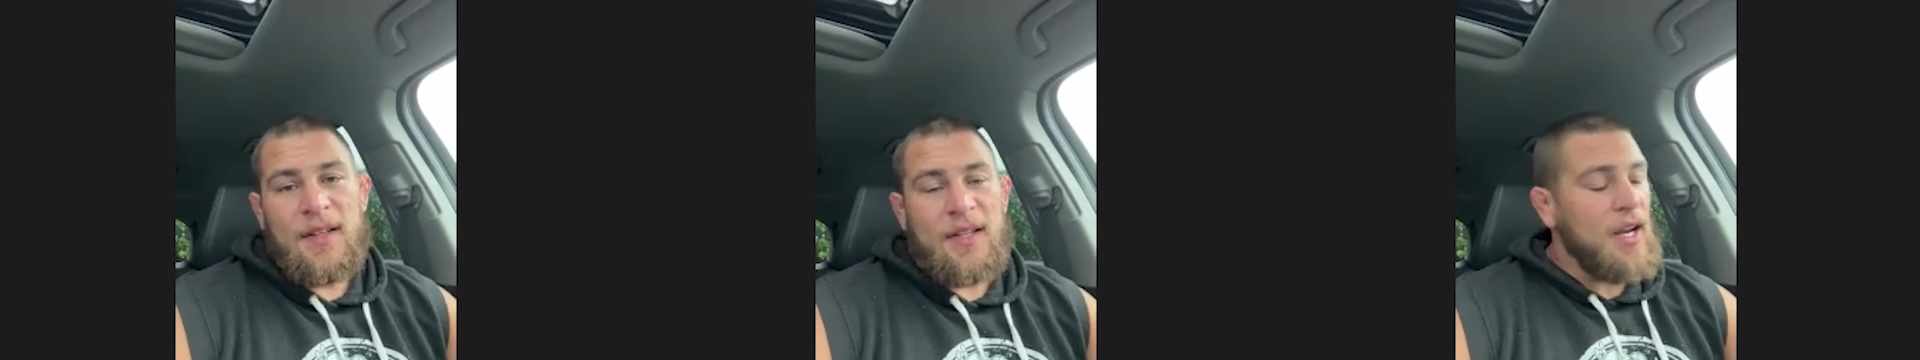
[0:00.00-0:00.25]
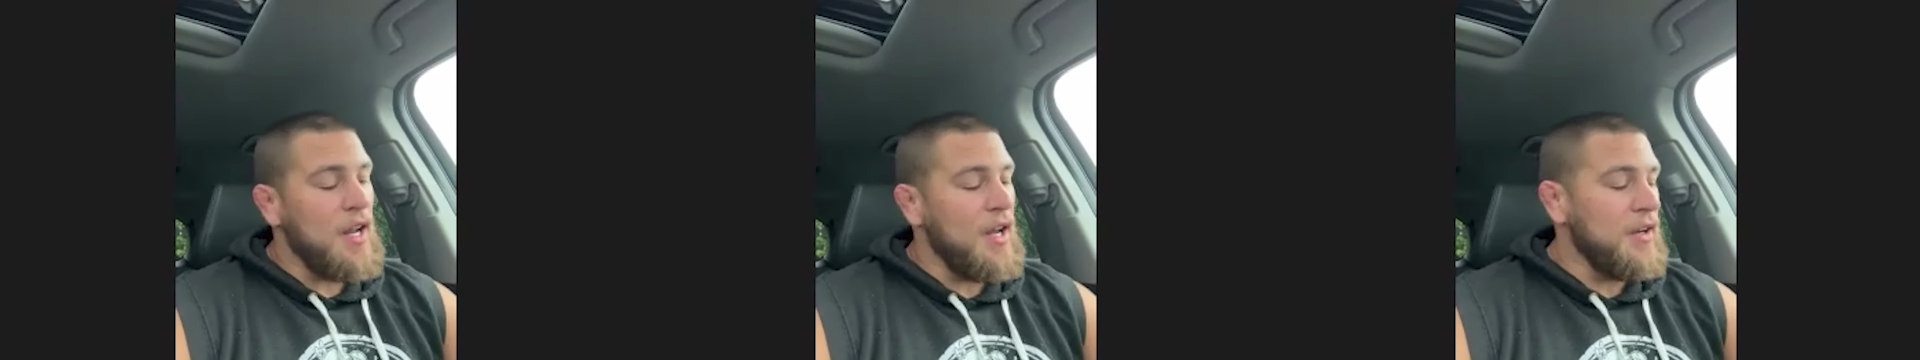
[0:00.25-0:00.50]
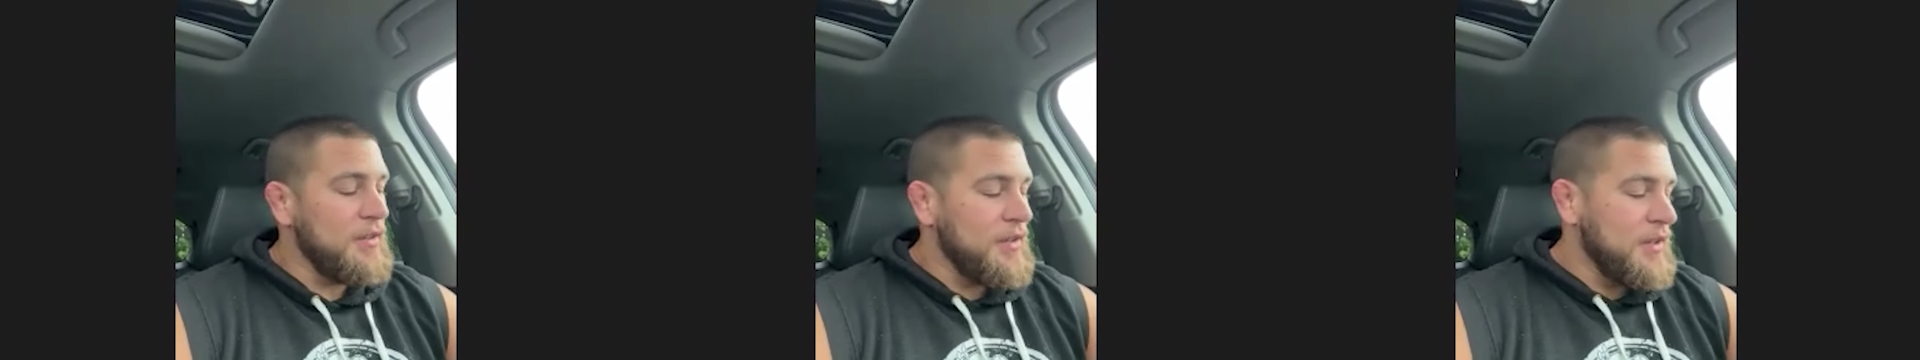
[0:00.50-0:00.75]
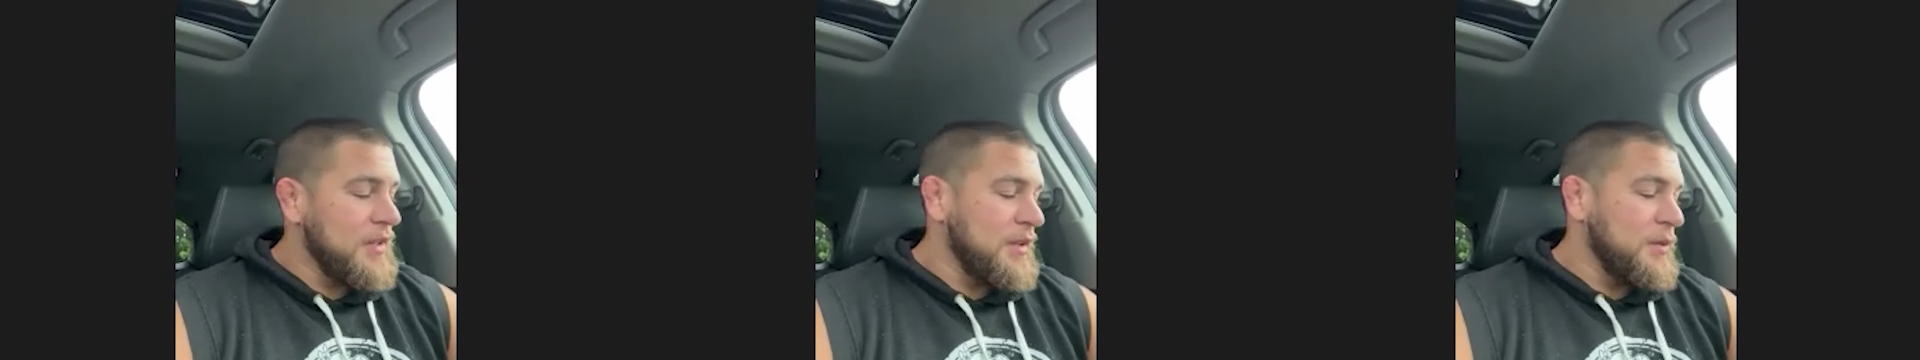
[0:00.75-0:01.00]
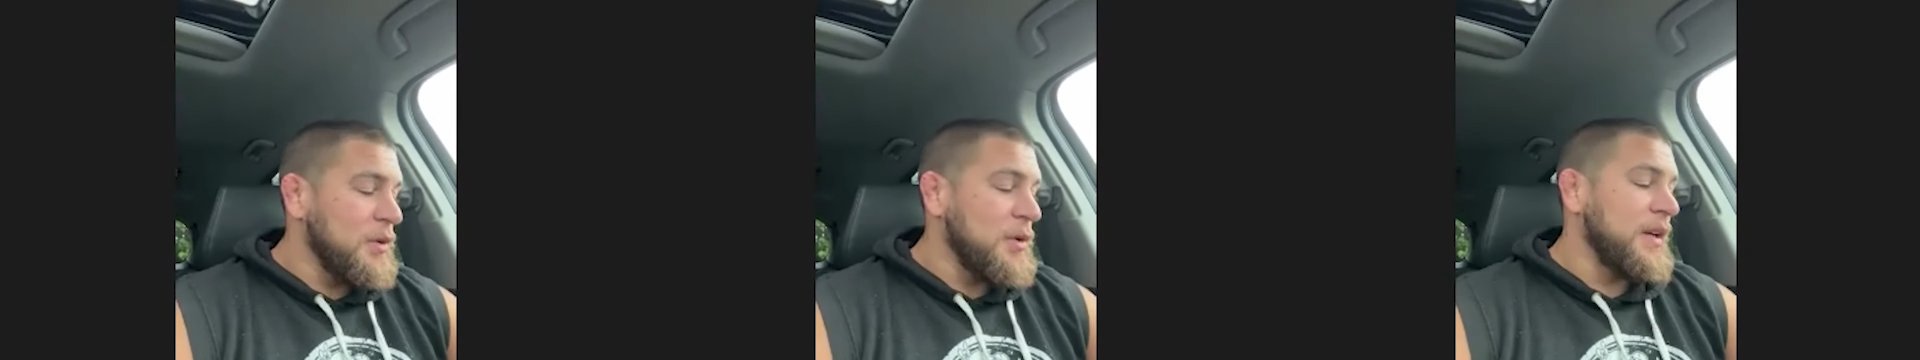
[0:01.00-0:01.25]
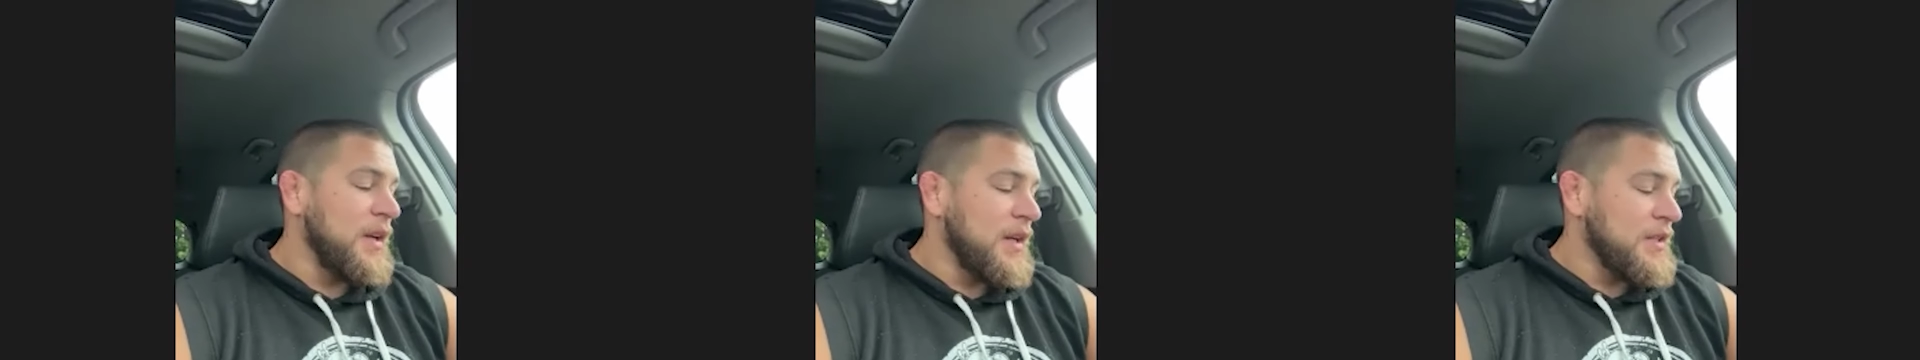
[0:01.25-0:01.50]
You know, would have
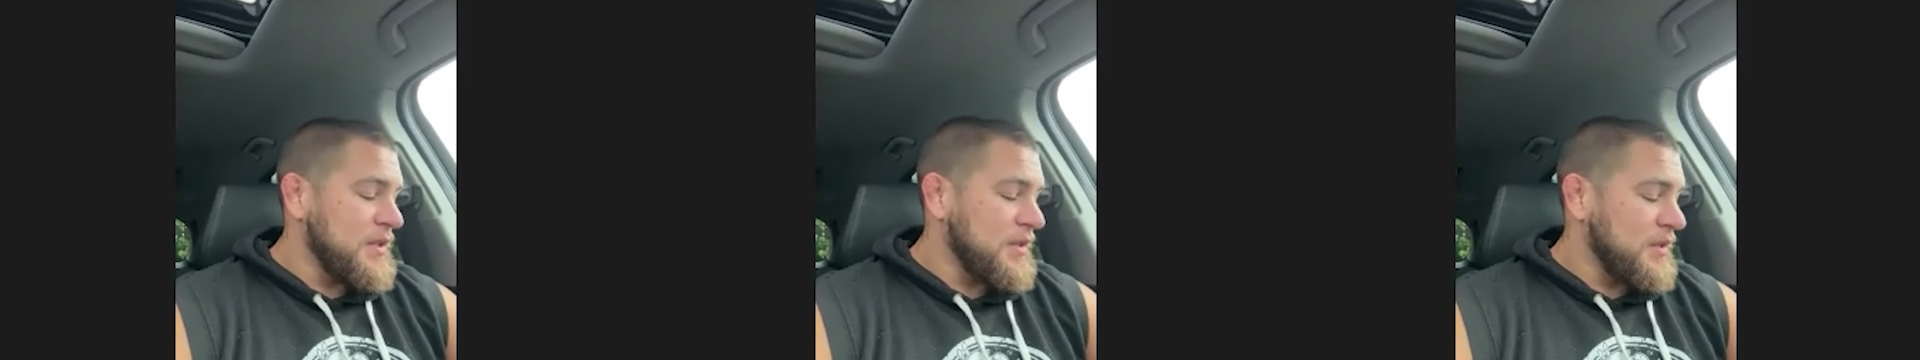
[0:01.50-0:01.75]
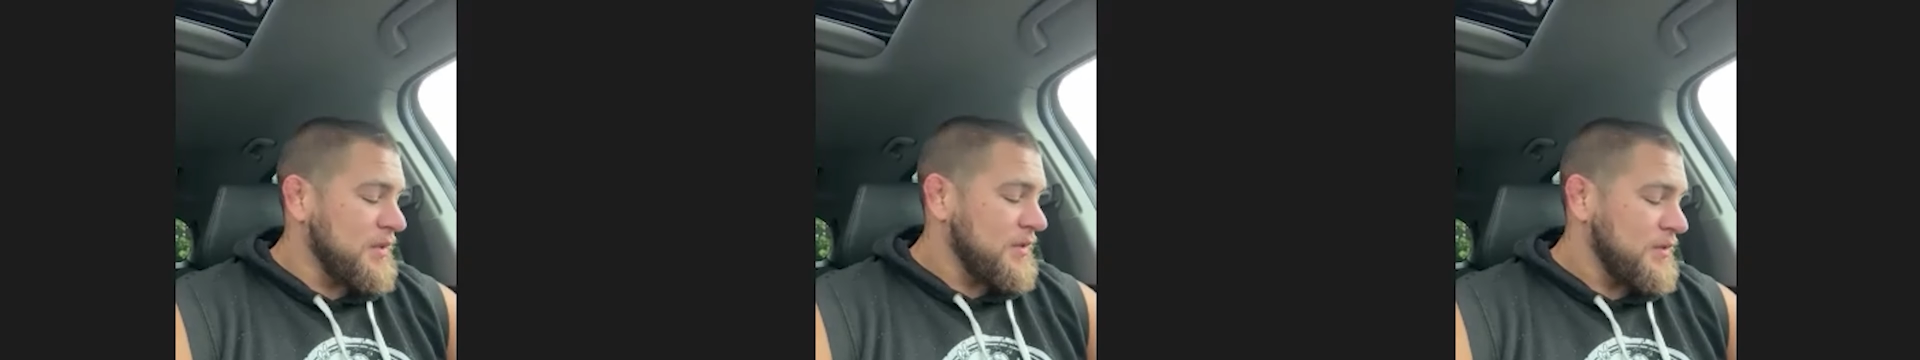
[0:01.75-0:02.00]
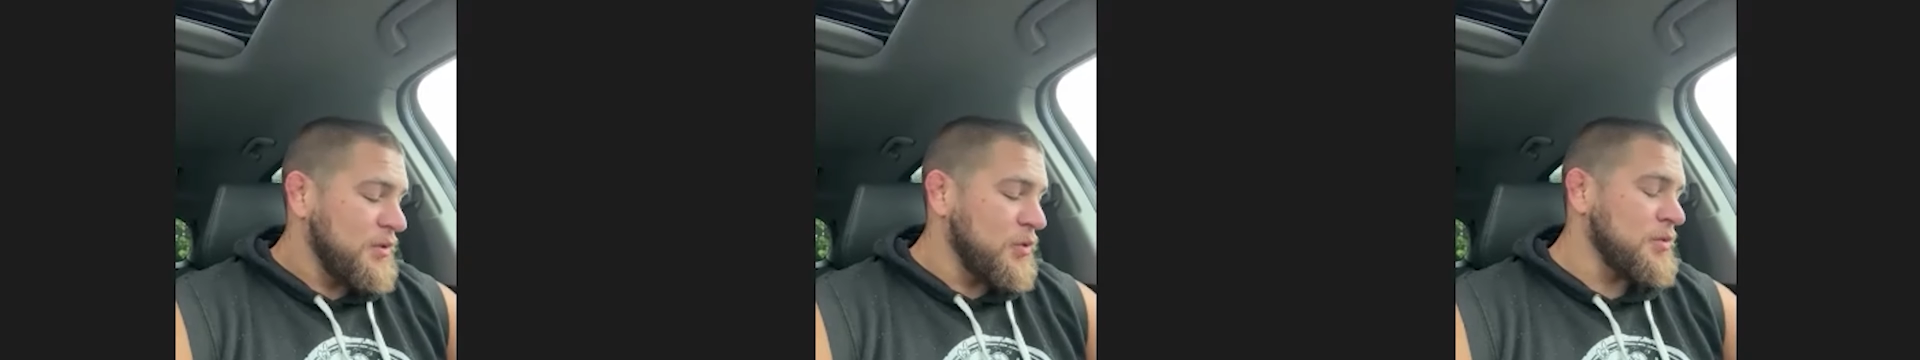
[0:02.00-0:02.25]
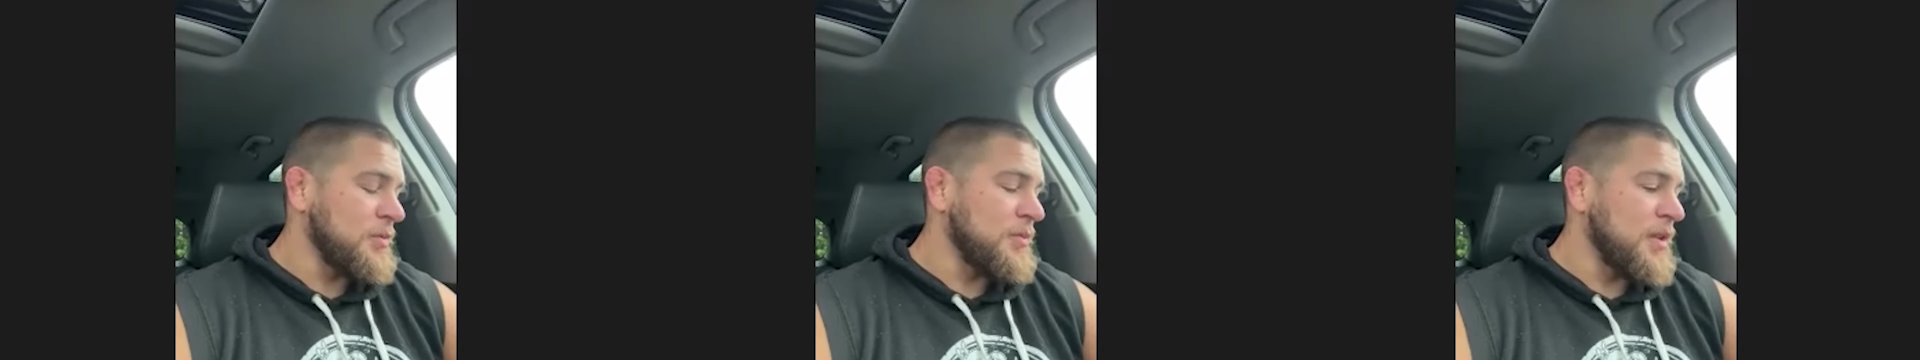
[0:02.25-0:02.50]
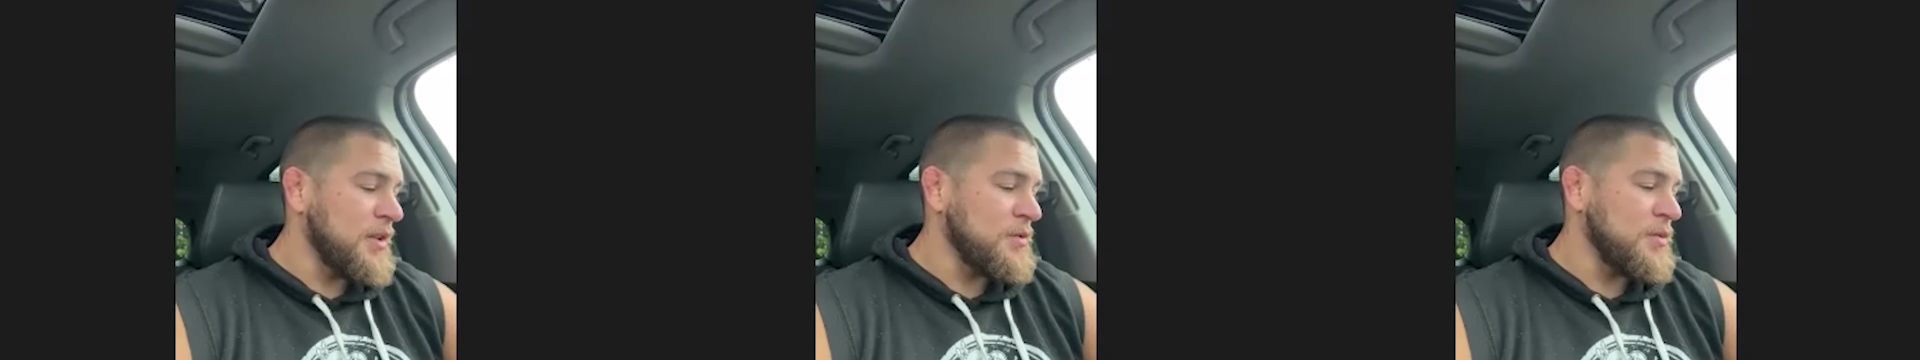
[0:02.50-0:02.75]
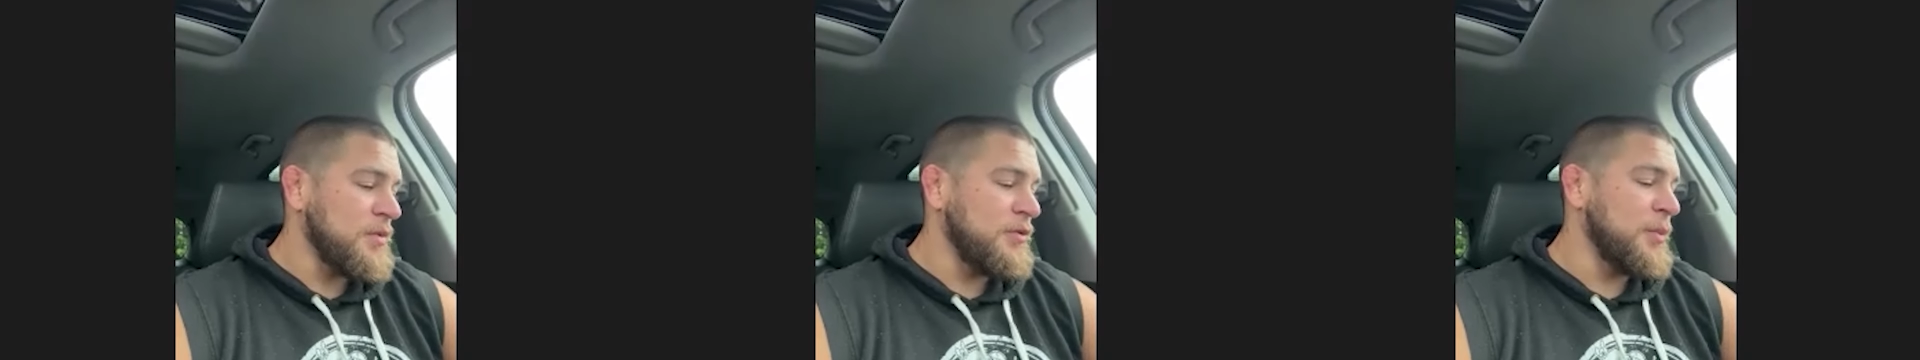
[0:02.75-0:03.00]
been nice to do some things
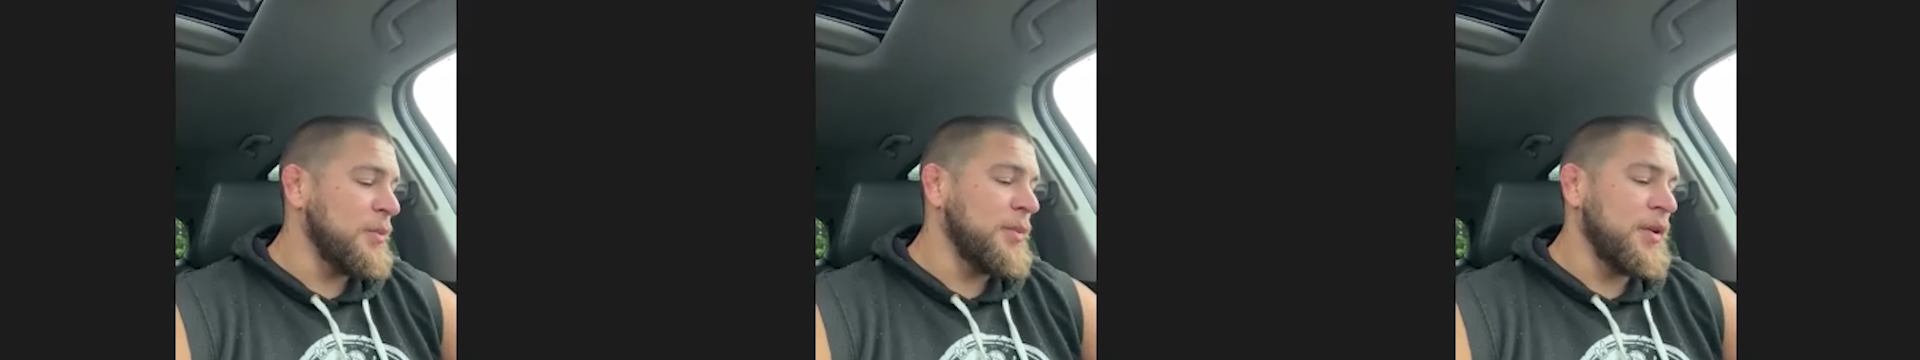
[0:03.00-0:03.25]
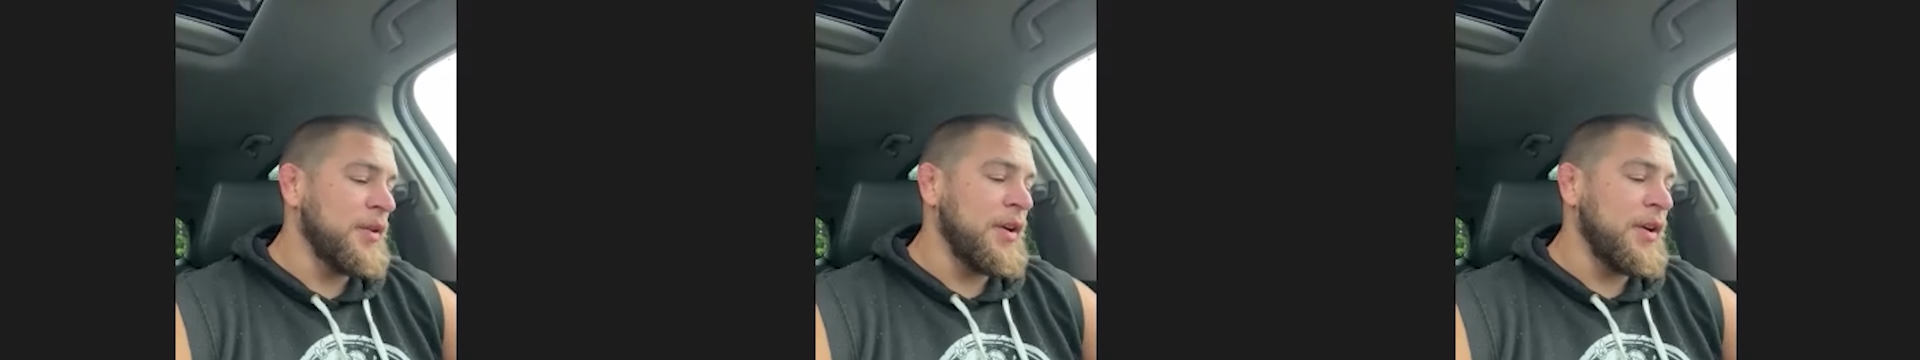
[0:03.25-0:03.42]
with football